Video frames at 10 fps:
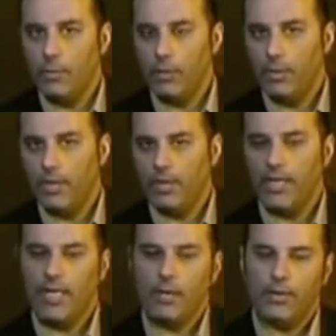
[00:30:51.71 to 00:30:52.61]
where we are
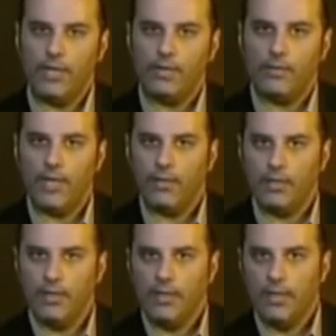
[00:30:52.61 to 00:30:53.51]
now and these
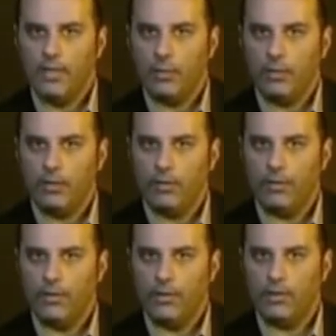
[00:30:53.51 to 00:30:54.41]
events that we're
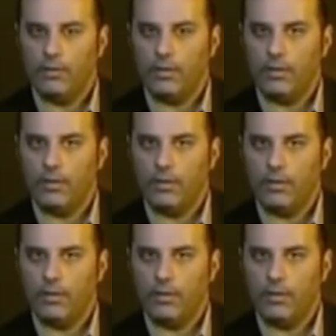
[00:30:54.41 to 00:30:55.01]
referring to here.